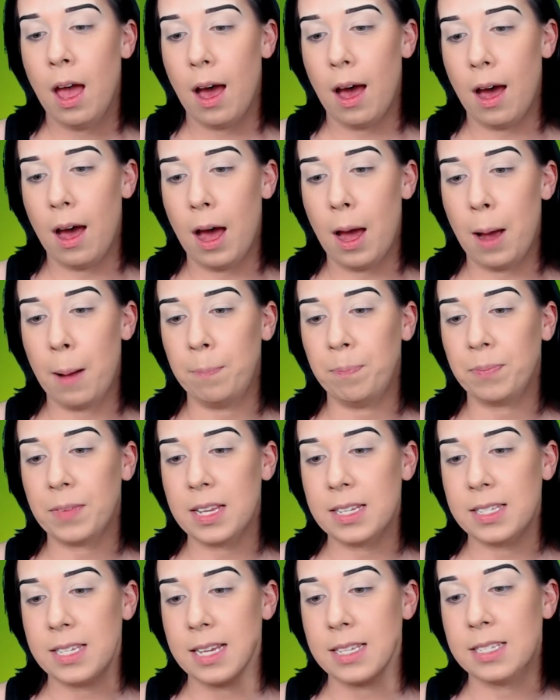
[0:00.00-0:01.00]

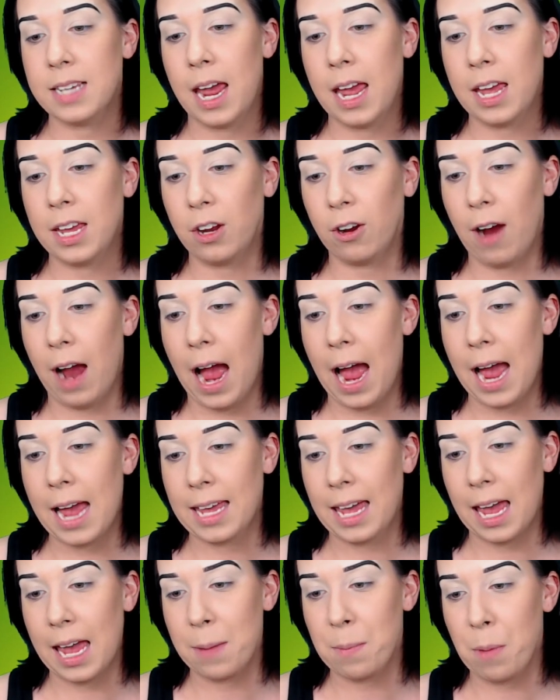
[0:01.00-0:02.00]
It says, take your eye
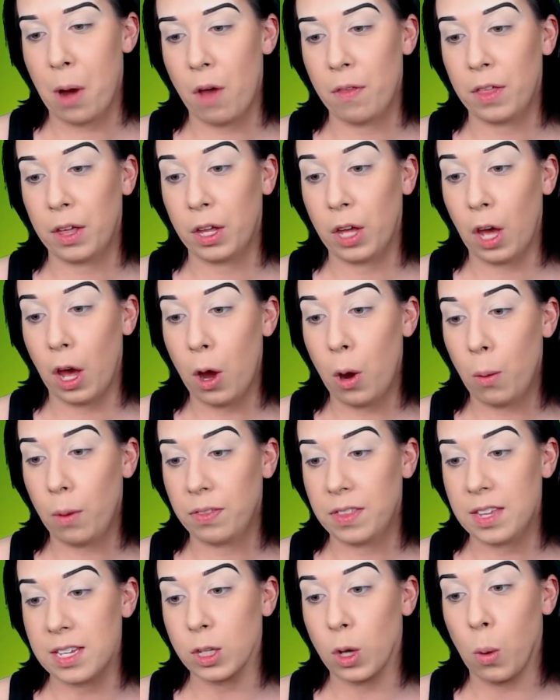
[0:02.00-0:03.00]
game on the go with
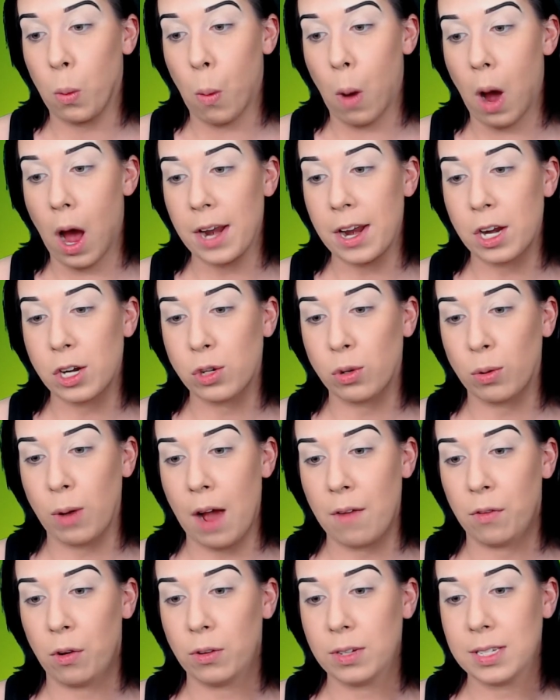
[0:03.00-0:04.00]
this quad
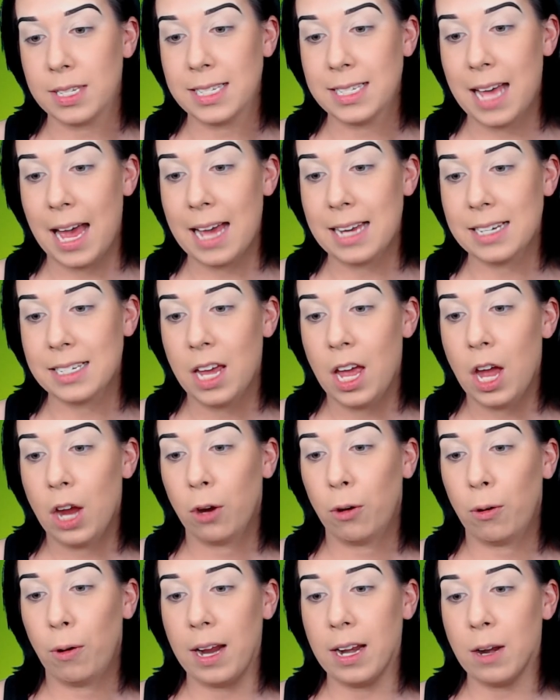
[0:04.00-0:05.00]
travel set
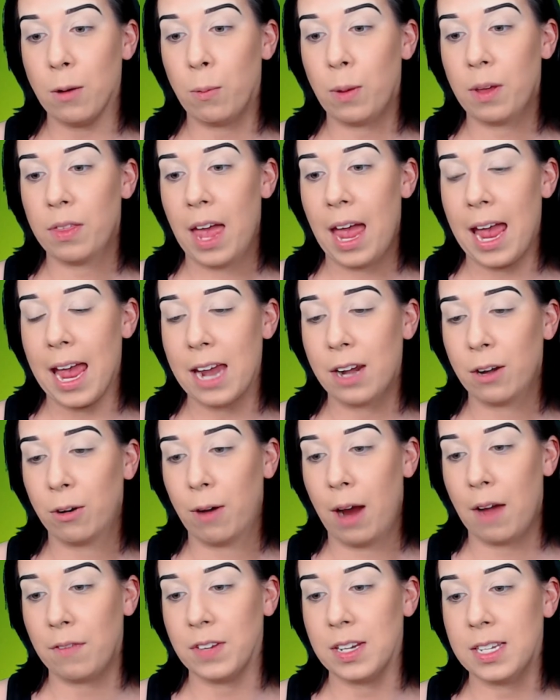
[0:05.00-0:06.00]
created with
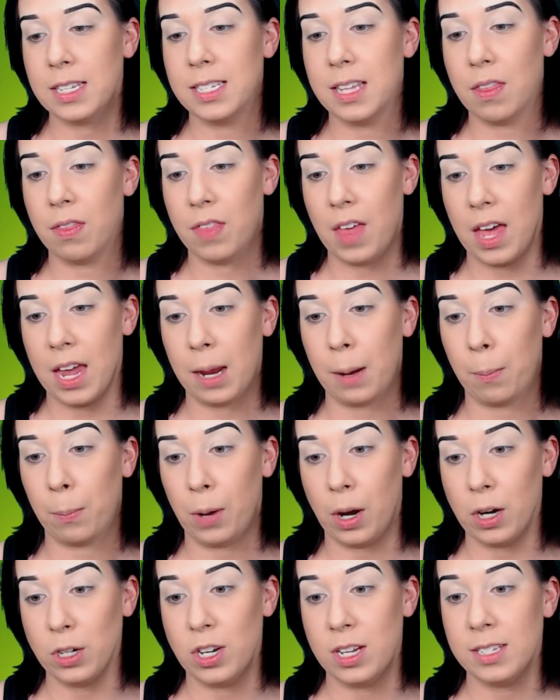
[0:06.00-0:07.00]
handcrafted synthetic
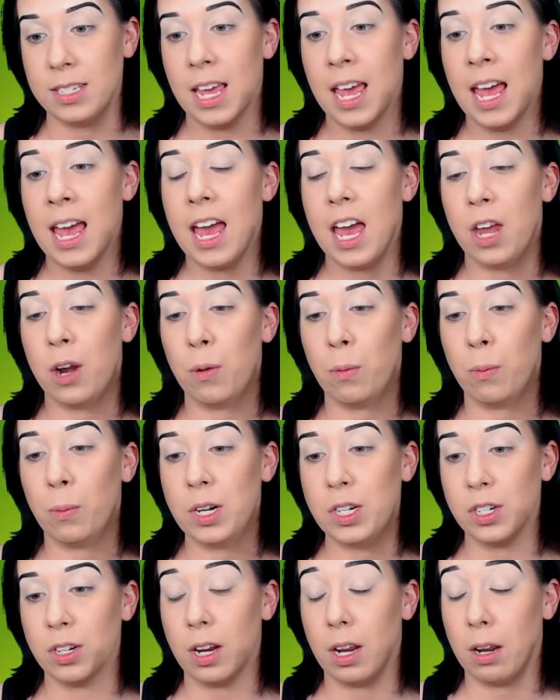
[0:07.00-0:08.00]
brushes. It
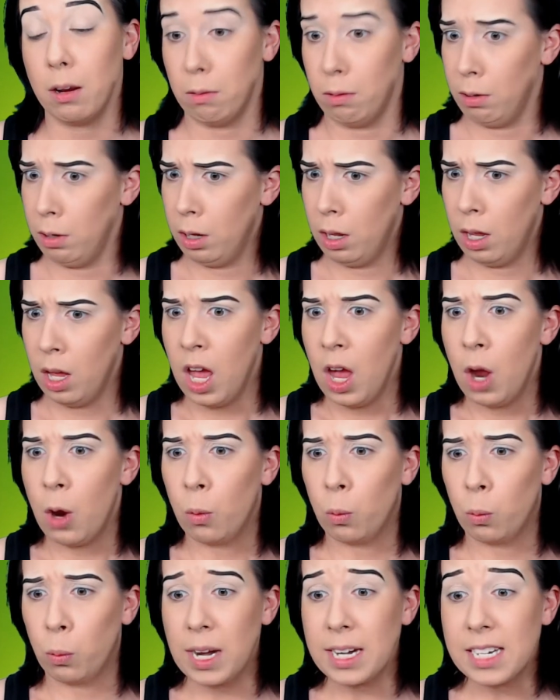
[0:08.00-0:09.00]

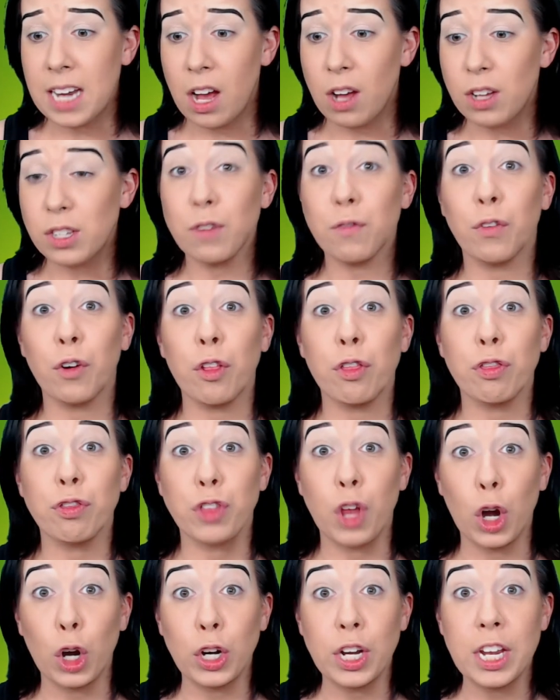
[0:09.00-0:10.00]
retails for
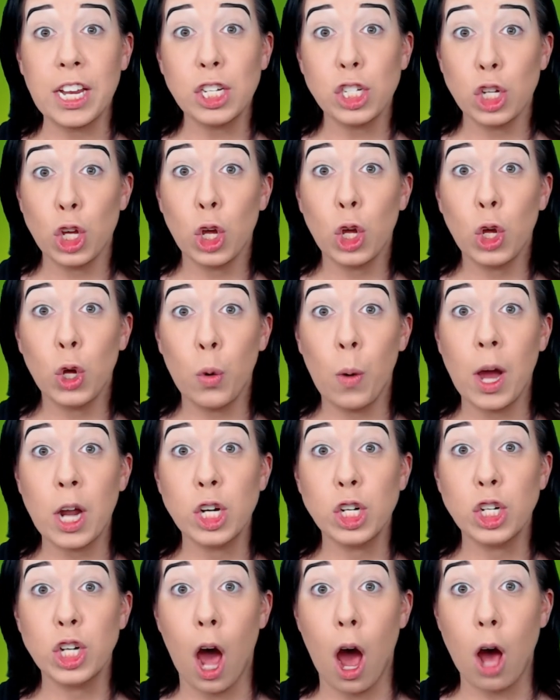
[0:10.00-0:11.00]

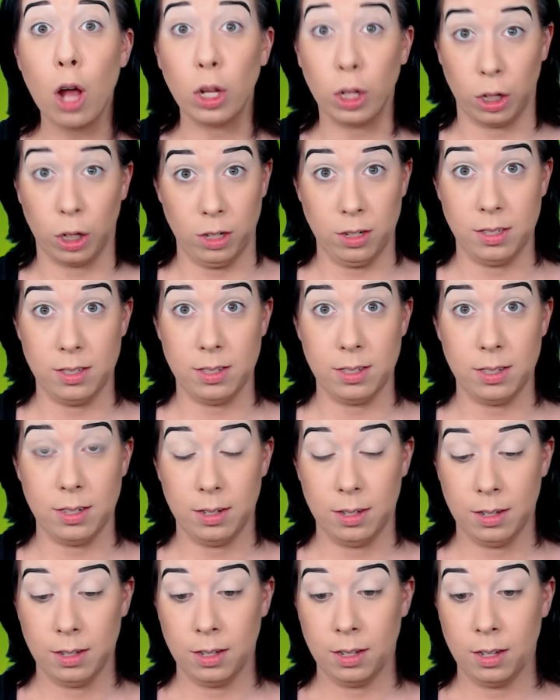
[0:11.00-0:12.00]
$32.
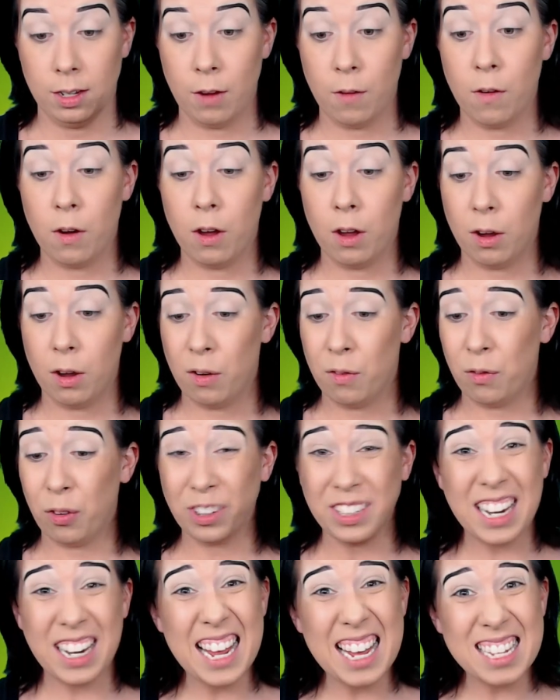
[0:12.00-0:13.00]
For
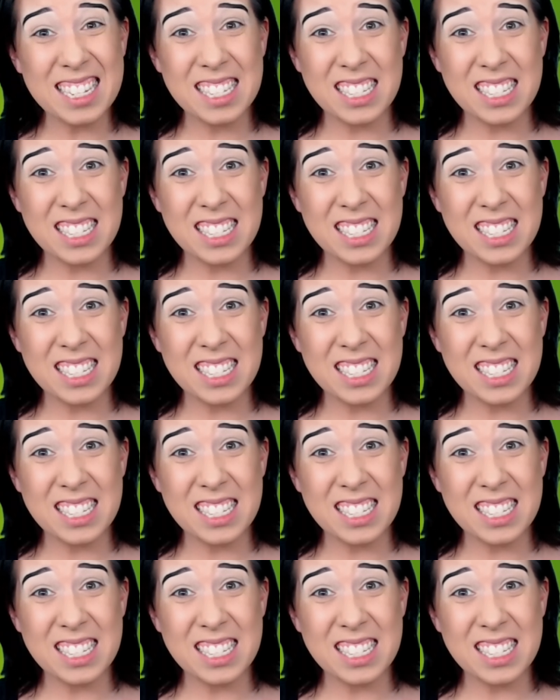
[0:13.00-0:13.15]
this?